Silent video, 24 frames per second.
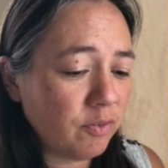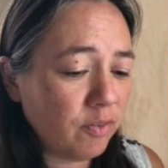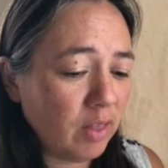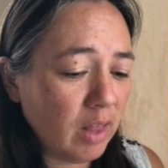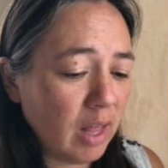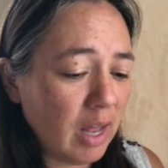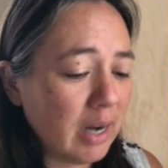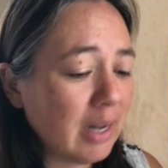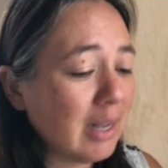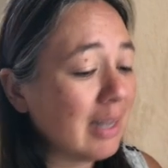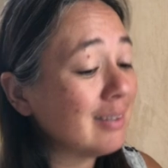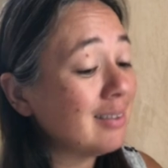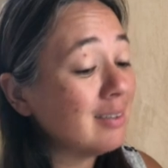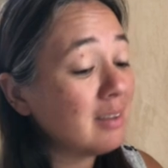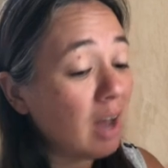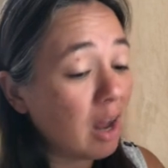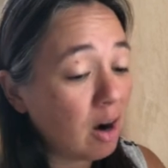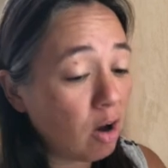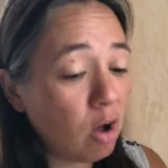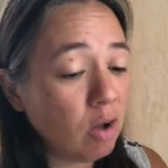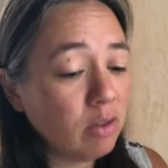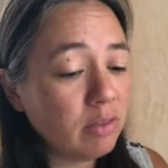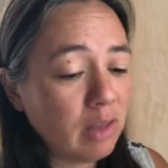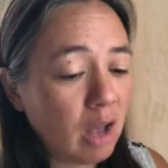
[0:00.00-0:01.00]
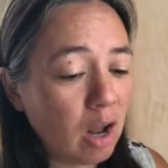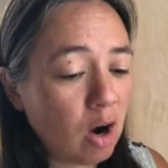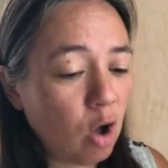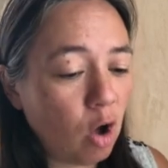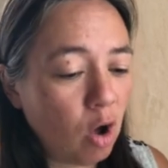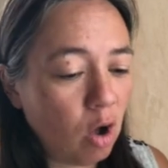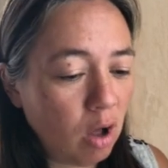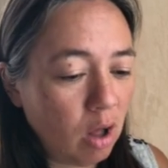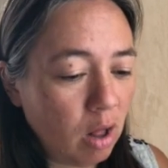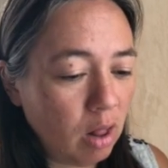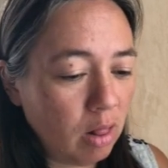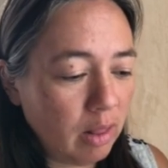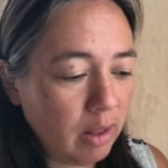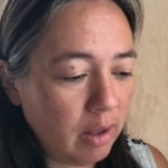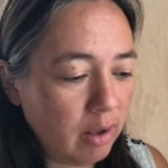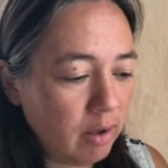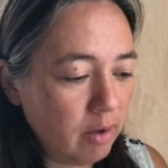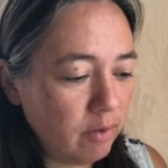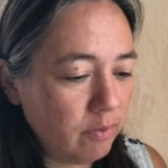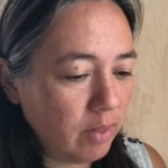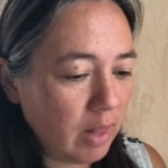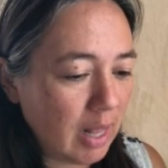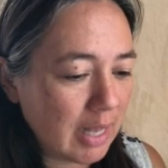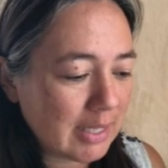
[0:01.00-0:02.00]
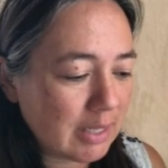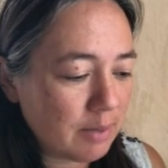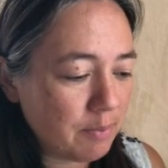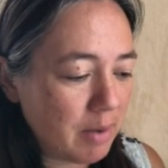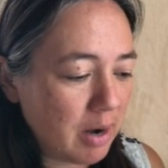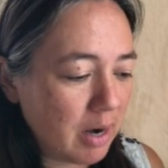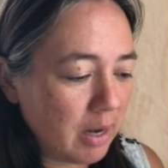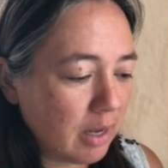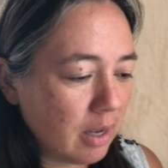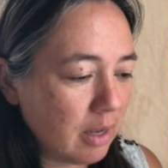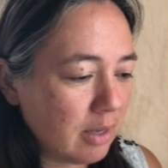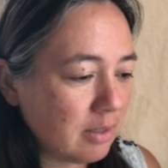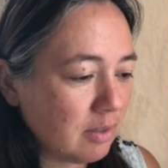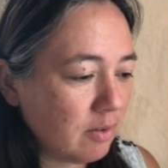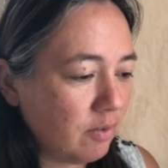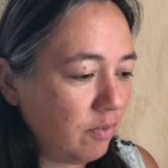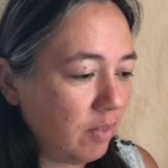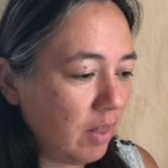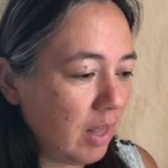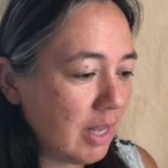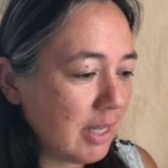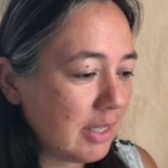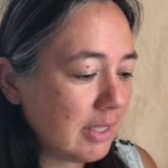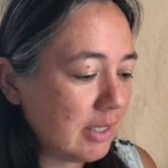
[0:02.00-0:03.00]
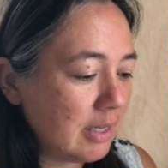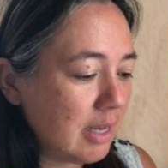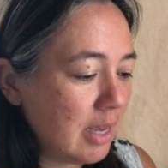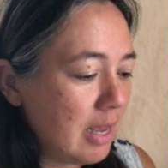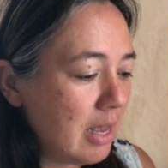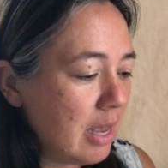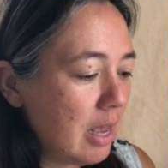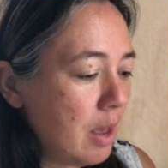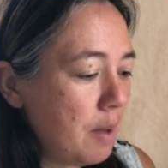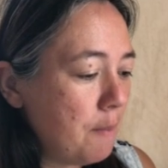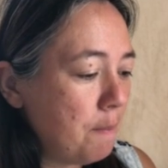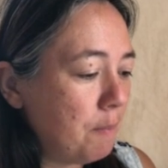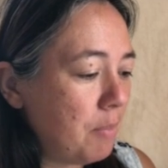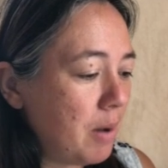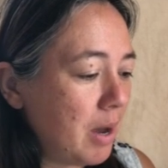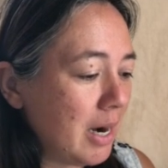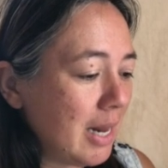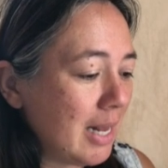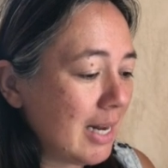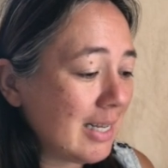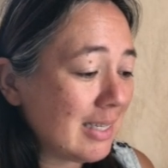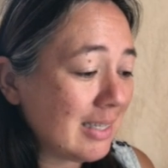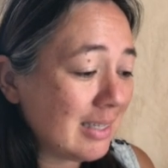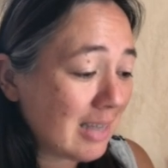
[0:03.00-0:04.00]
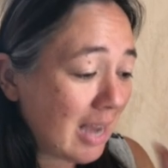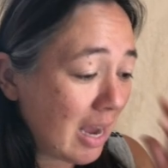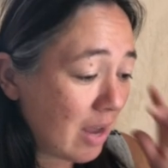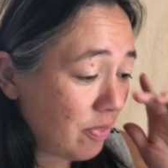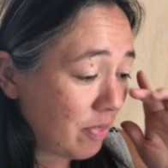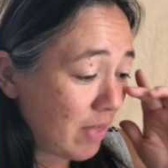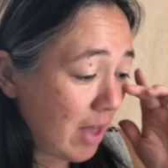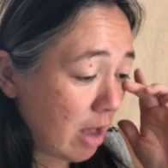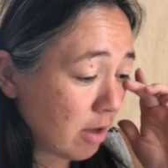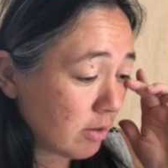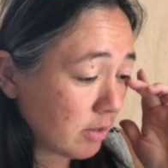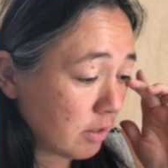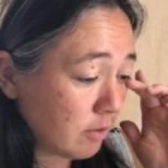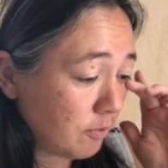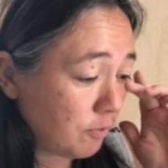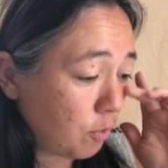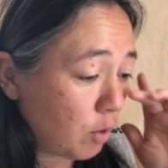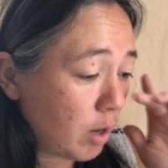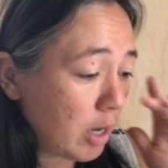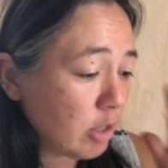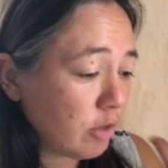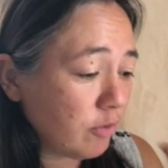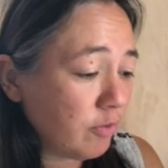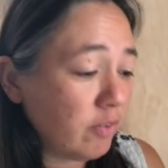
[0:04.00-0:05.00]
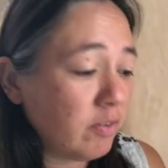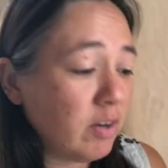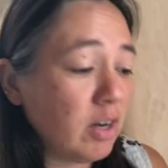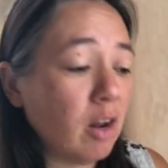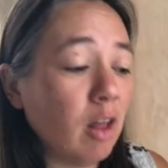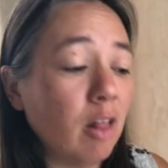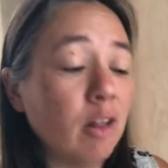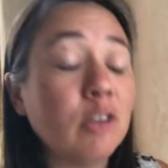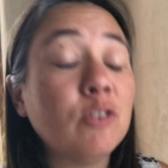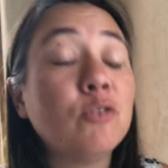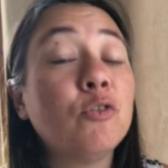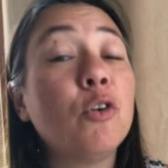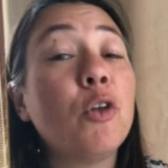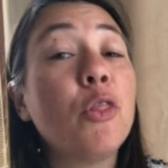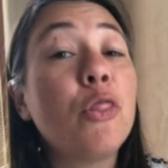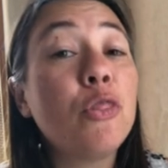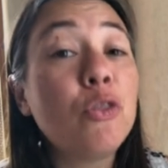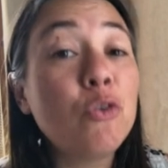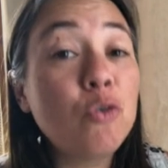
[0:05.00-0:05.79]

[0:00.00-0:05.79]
flood, because not all of Las Americas floods, but it is $9,450 for